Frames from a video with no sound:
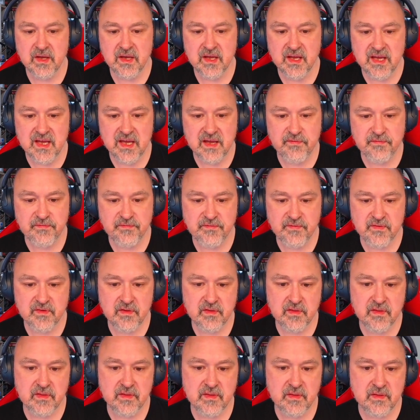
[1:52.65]
if
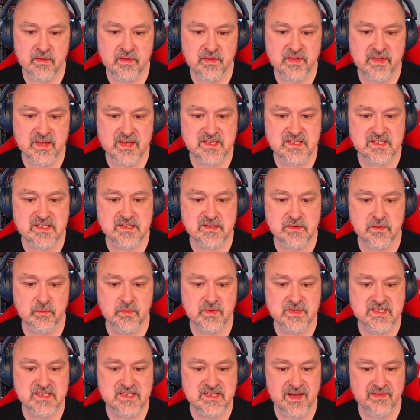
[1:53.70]
this
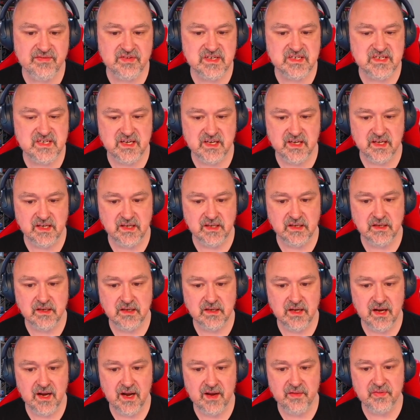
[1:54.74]
was 17
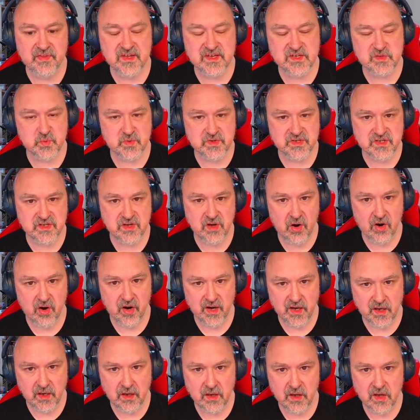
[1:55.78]
and this was
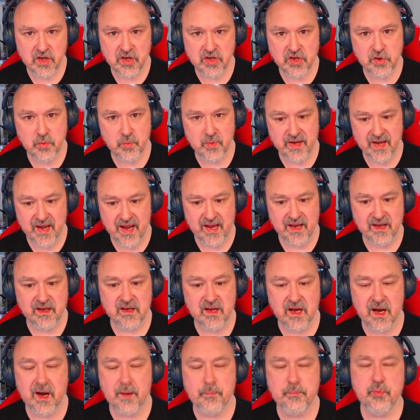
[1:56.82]
9, you would end
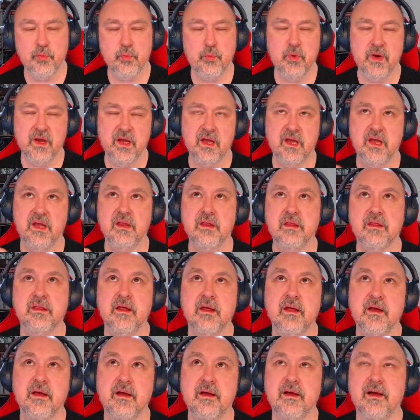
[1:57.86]
up with
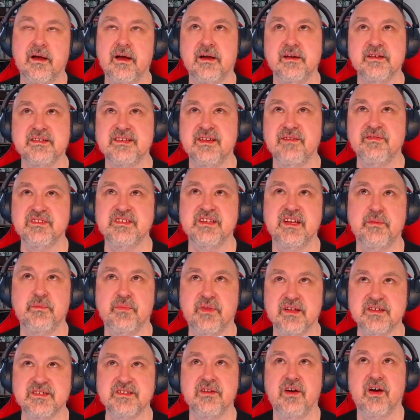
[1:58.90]
uh, 17
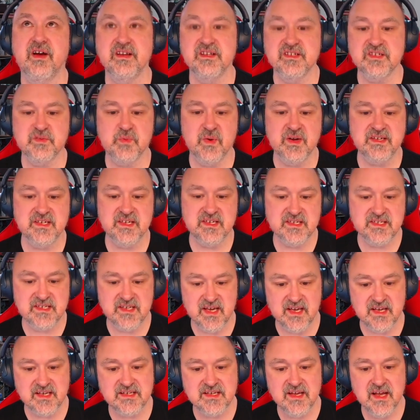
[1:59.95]
plus 9 is
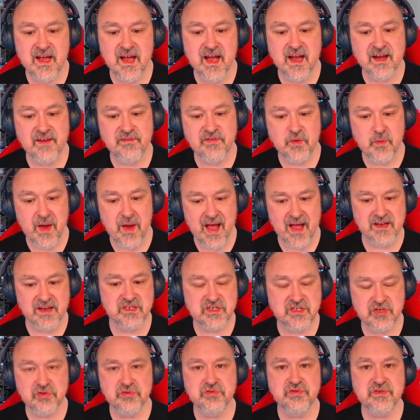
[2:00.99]
26. And if you add
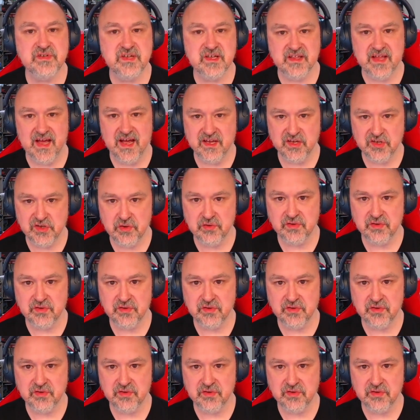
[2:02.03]
2 to that, you